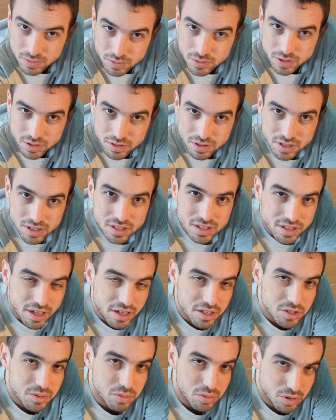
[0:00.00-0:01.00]
in this
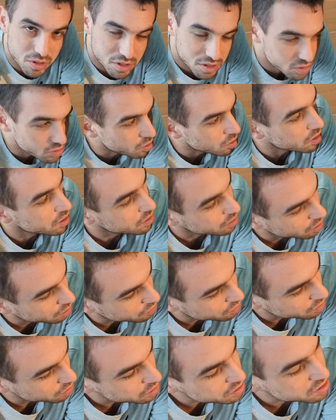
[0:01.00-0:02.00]
case, pretty cool.
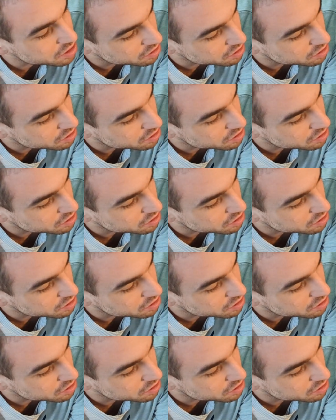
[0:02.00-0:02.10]
Of course